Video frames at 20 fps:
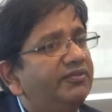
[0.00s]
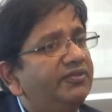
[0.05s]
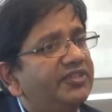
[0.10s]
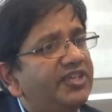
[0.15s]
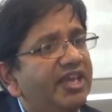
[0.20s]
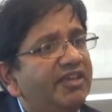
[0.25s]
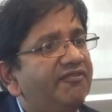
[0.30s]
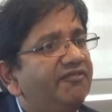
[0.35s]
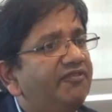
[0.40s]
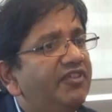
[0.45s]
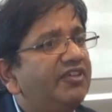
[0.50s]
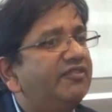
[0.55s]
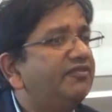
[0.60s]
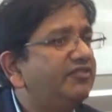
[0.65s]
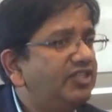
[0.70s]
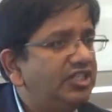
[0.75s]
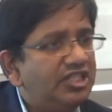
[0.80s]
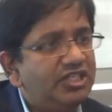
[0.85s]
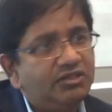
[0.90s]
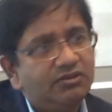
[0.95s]
say,
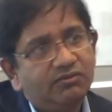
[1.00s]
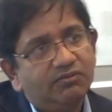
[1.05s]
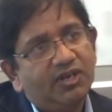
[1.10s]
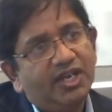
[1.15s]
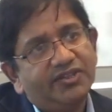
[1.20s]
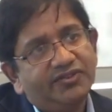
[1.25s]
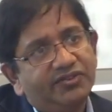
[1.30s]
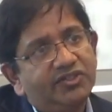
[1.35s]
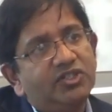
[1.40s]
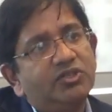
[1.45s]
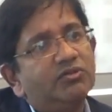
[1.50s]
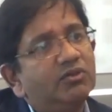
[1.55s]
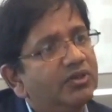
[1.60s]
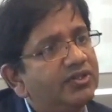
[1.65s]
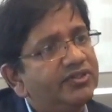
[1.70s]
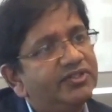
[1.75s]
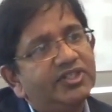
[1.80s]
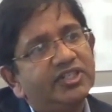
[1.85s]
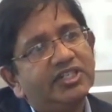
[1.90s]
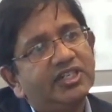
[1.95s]
50 who has new
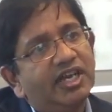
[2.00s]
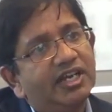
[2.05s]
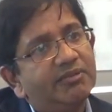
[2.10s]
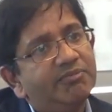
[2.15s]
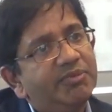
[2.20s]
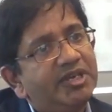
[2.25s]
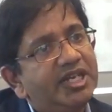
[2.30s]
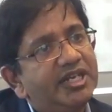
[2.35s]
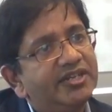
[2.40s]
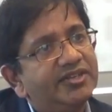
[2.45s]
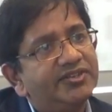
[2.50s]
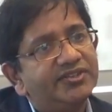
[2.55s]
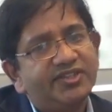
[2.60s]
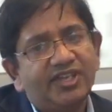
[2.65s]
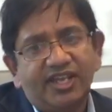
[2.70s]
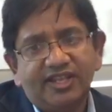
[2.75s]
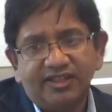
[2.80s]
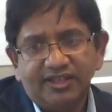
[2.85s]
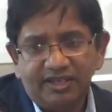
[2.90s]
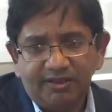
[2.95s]
onset diabetes
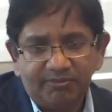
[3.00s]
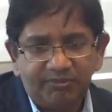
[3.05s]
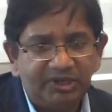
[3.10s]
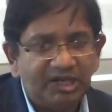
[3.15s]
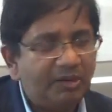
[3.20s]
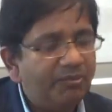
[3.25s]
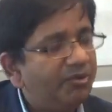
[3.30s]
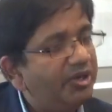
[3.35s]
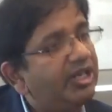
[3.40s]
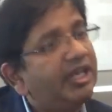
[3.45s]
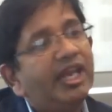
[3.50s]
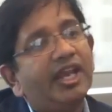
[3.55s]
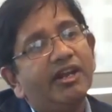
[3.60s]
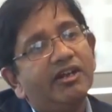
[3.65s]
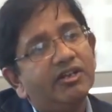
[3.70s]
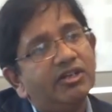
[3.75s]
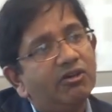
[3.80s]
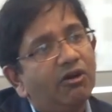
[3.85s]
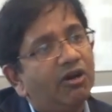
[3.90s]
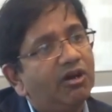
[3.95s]
and their primary
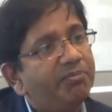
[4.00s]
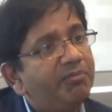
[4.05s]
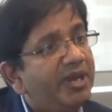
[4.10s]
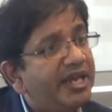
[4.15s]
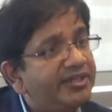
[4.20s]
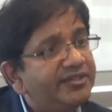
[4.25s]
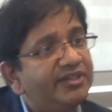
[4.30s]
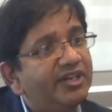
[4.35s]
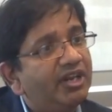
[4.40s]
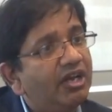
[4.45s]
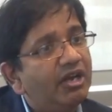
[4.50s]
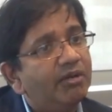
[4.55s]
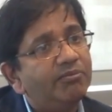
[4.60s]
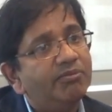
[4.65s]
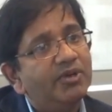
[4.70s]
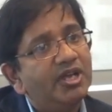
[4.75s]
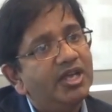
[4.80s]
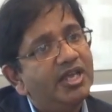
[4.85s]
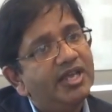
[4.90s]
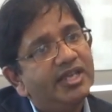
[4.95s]
care doc picks it
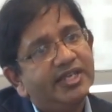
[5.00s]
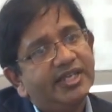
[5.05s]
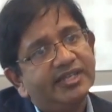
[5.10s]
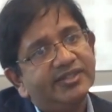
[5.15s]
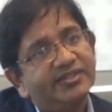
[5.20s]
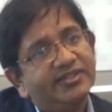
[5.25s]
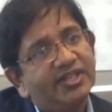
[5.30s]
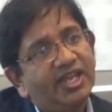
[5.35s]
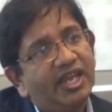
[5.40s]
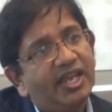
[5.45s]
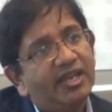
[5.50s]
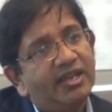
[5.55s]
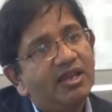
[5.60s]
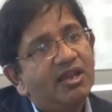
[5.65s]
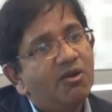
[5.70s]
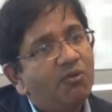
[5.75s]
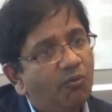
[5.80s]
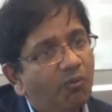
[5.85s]
up can say,